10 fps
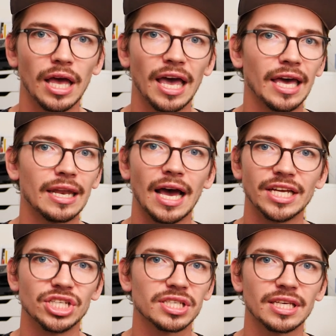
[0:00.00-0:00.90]
and I
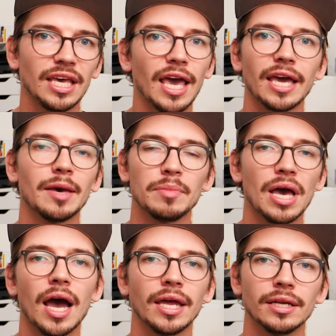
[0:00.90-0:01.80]
just can't get
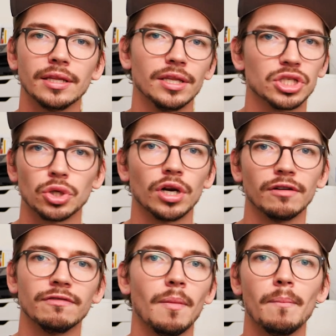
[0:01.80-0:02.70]
behind this sort
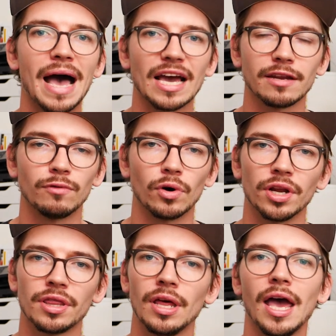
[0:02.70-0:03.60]
of back and
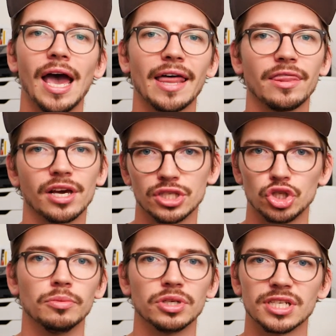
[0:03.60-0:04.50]
forth at the
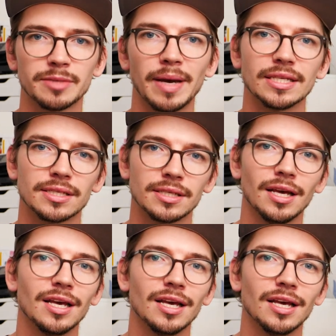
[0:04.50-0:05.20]
consumer's expense.